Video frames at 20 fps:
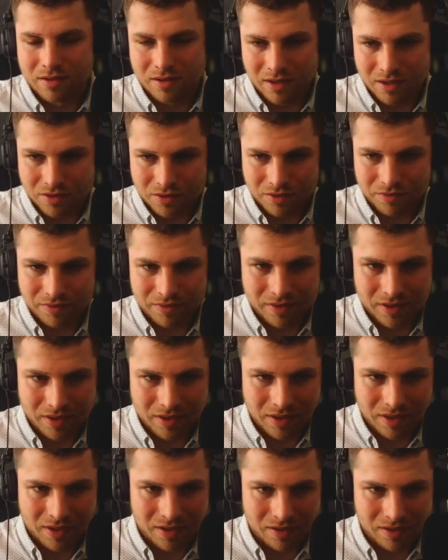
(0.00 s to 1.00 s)
of
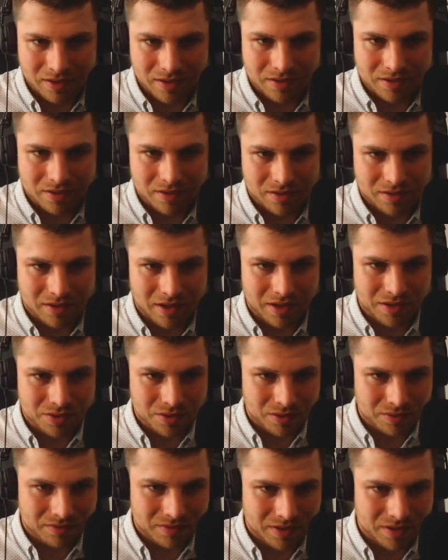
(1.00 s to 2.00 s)
here is size
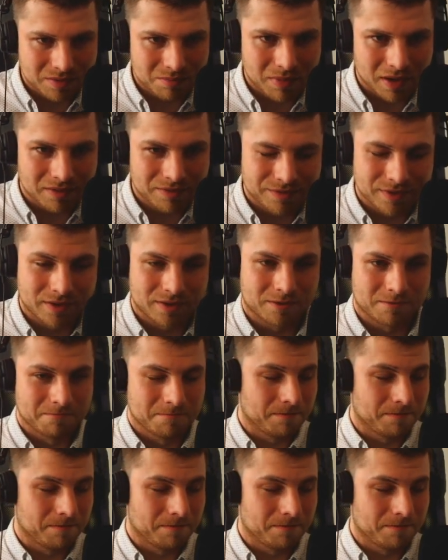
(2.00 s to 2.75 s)
of this buffer,